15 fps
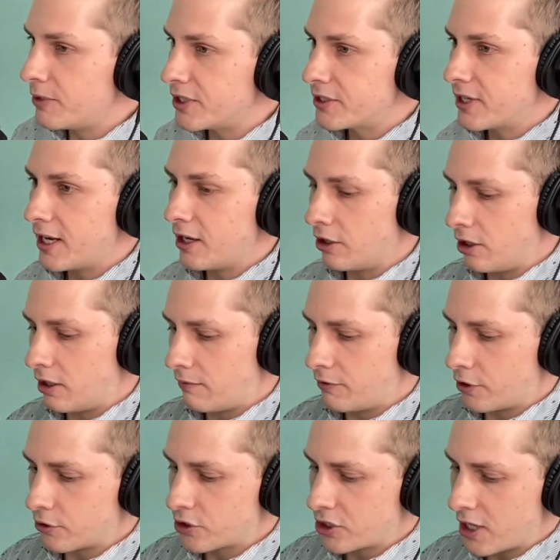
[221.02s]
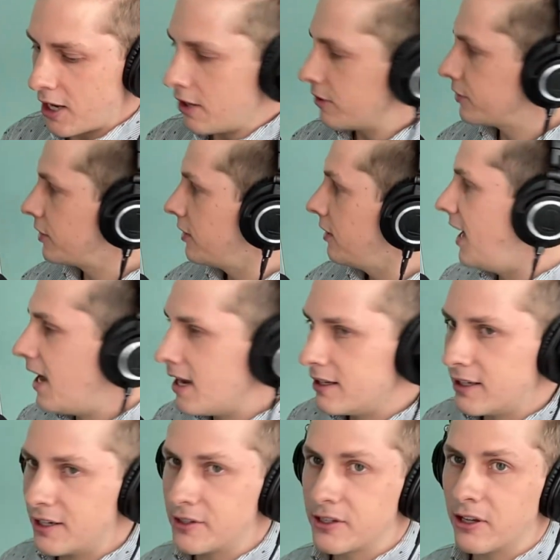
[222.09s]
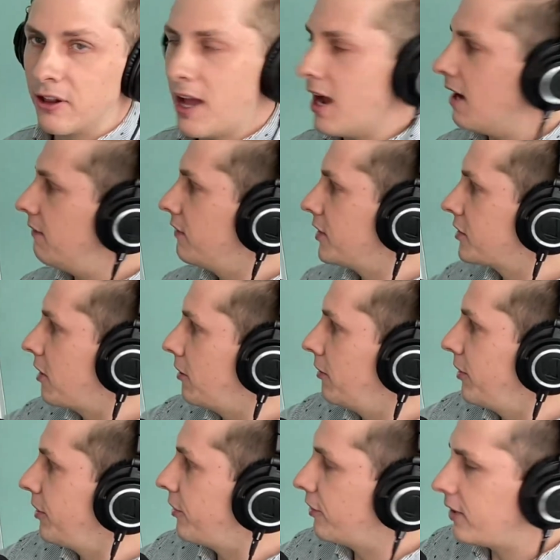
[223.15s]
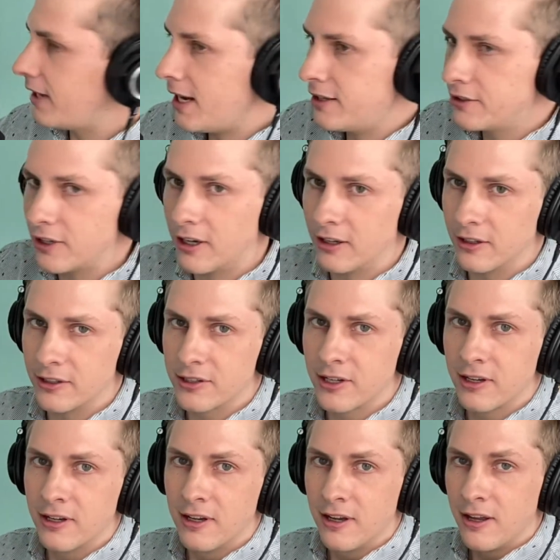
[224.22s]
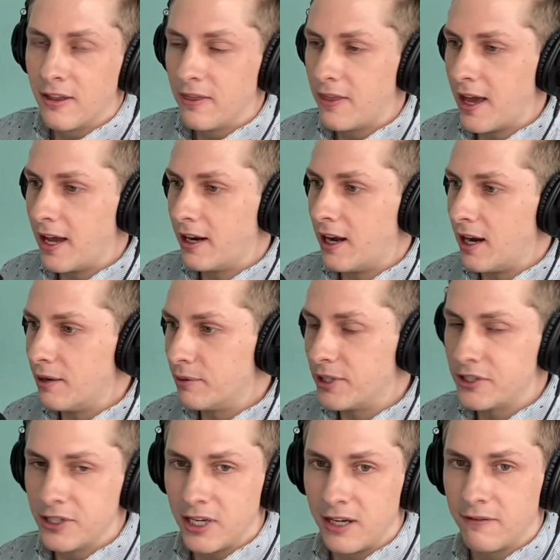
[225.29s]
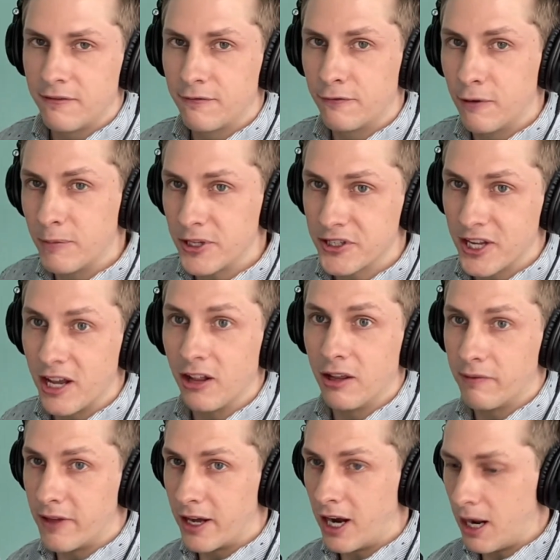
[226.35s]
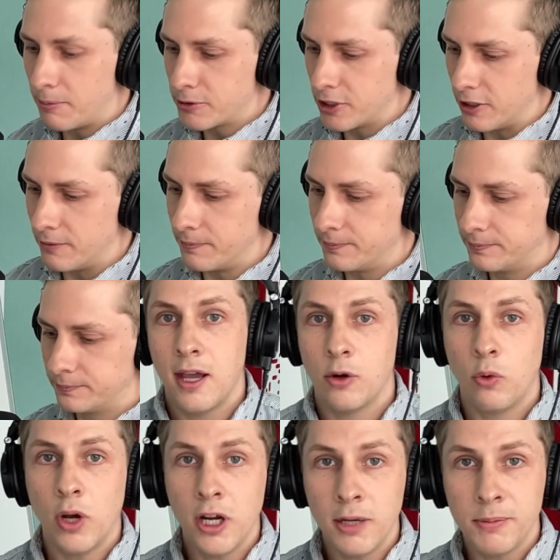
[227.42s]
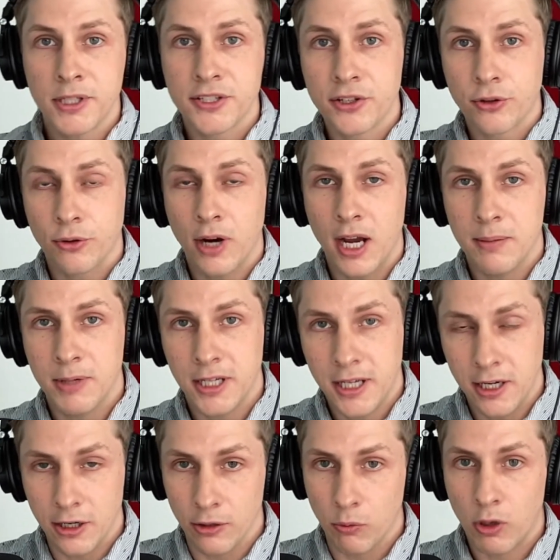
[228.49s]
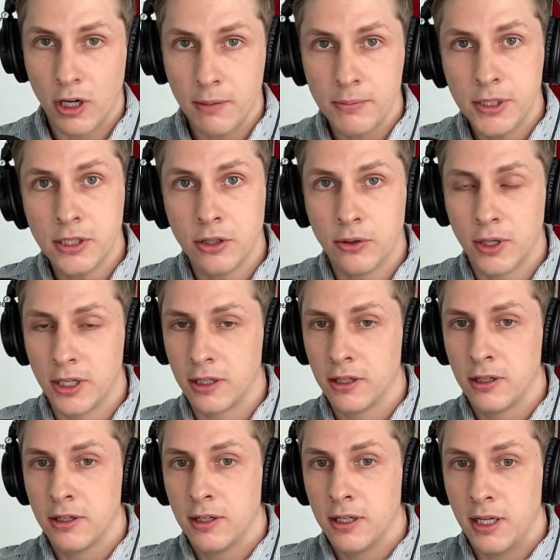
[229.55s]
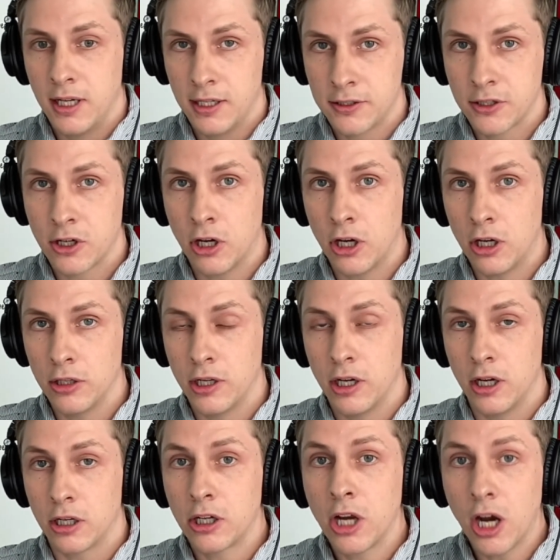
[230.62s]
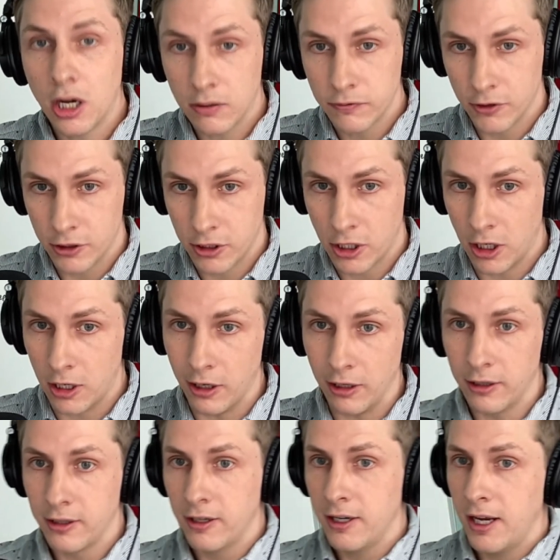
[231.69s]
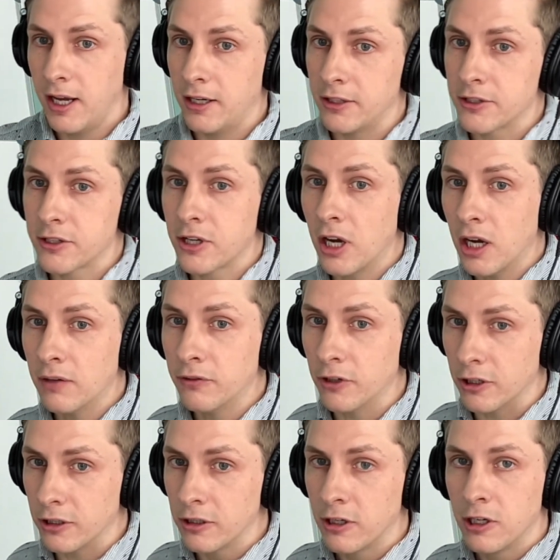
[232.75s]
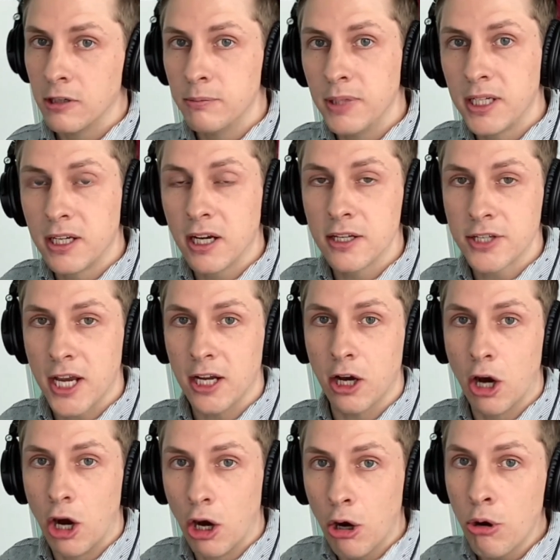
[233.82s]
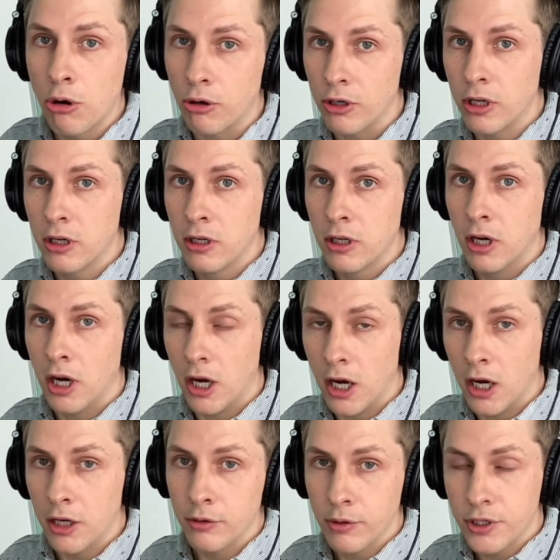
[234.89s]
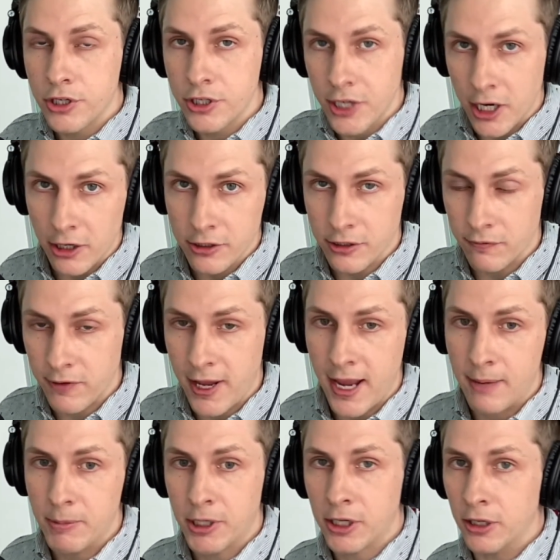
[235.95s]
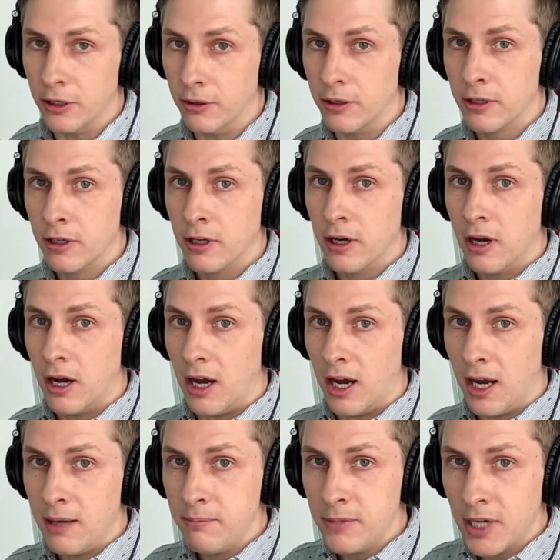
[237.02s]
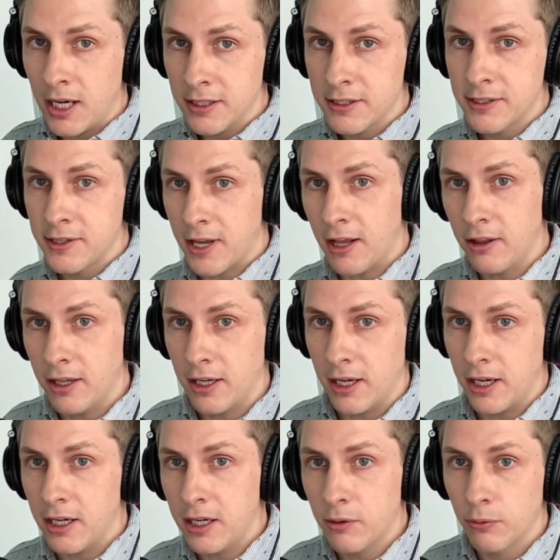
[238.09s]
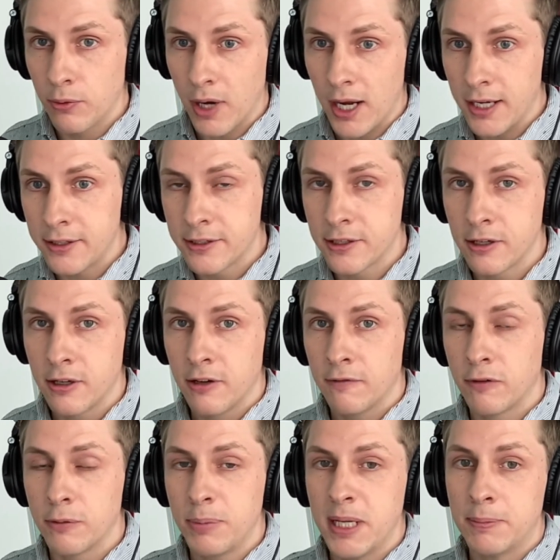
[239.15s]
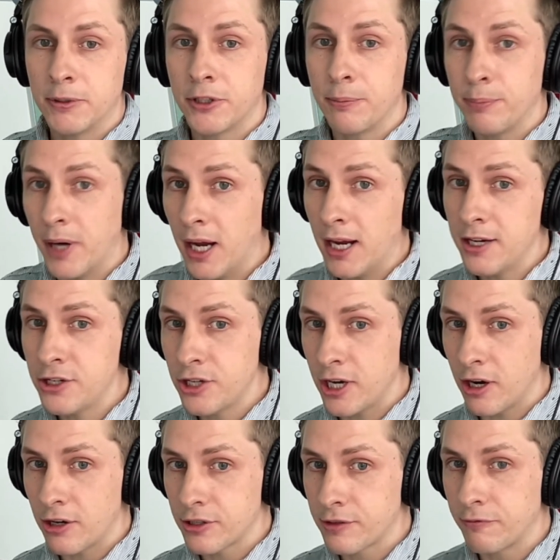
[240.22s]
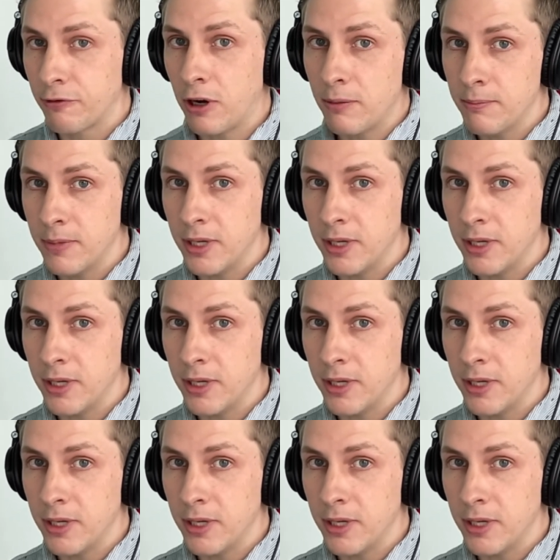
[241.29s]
the sale of those shares, and I still have this $138 that I received from the sale of that option. And what I'm describing here, what I'm doing, it's called a covered call. And it's covered because I own 100 shares of Cameco. I'm not selling any rights for people to buy shares from